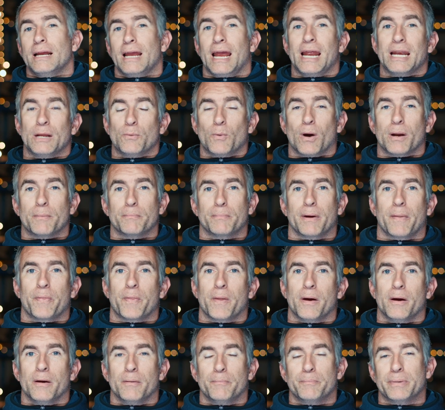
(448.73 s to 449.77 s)
anyone
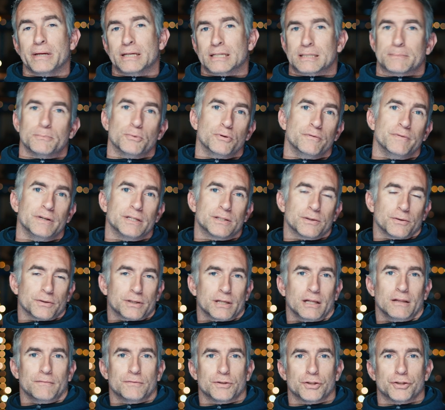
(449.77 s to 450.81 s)
but the biggest movies or
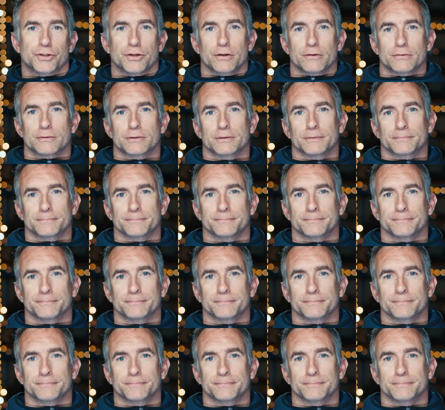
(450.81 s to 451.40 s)
television shows.